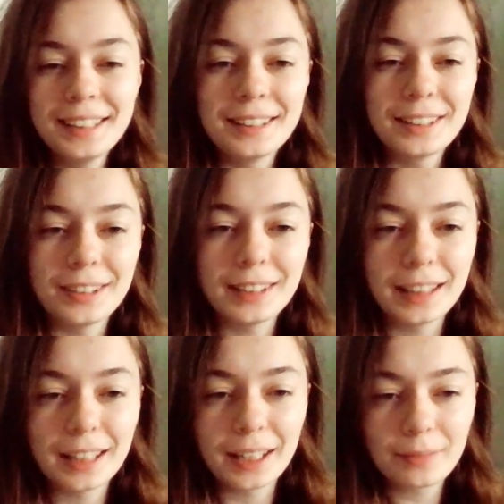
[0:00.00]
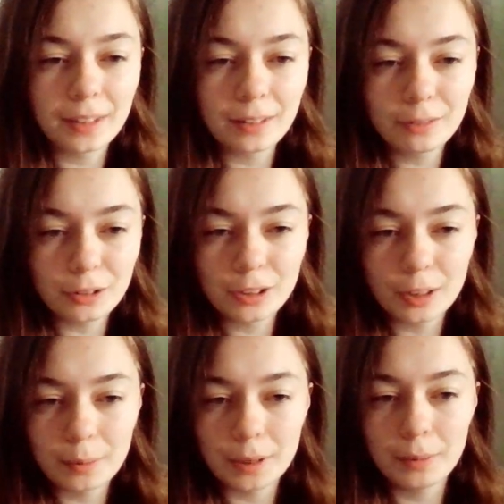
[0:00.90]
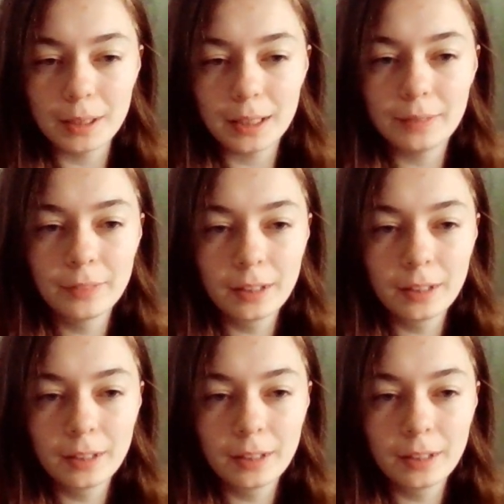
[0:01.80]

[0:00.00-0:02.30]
So I did that. And I've got some of them here.